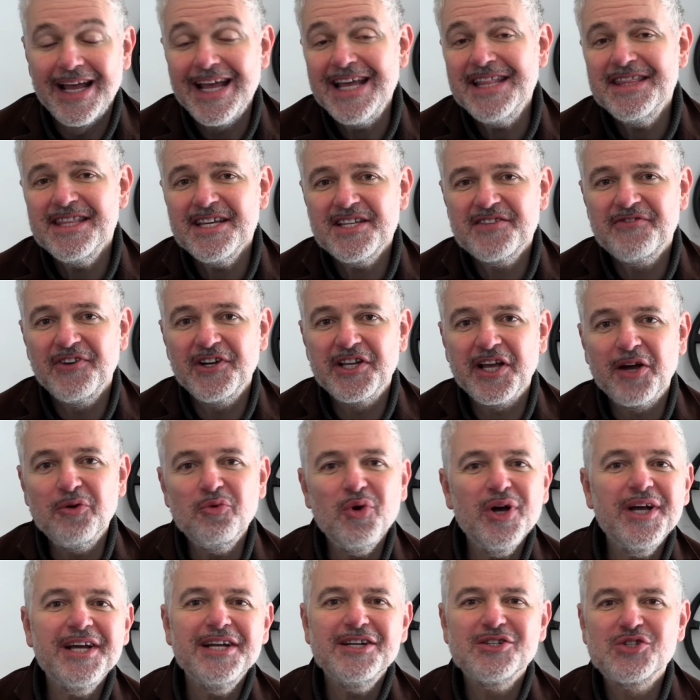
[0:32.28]
In this video,
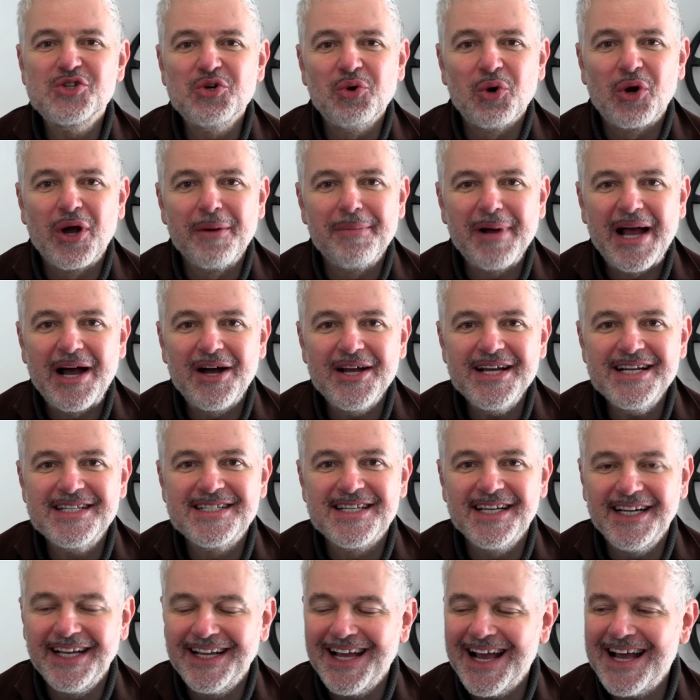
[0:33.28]
we're going to talk about
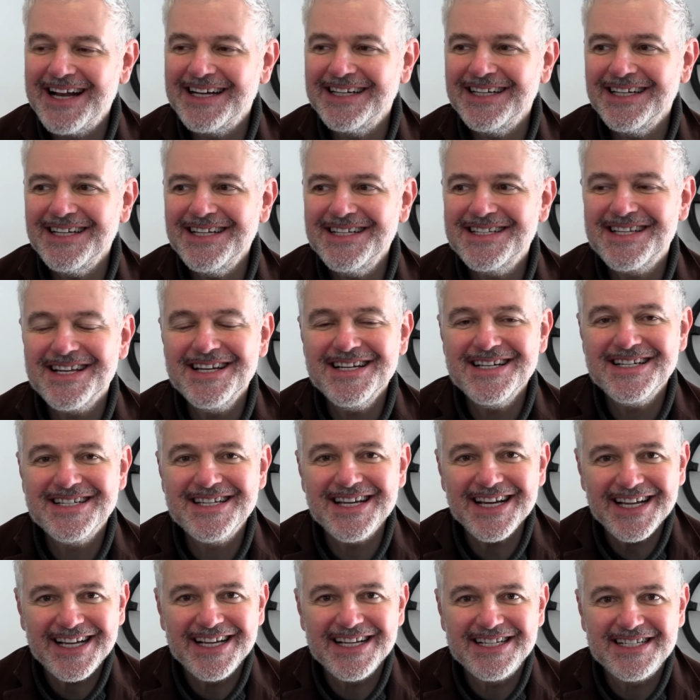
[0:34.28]
Italy, and it is
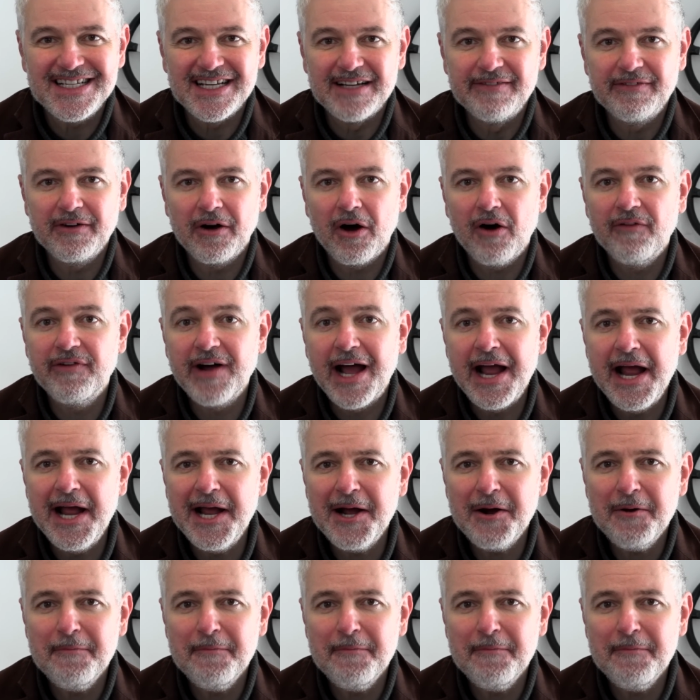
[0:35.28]
indicative of how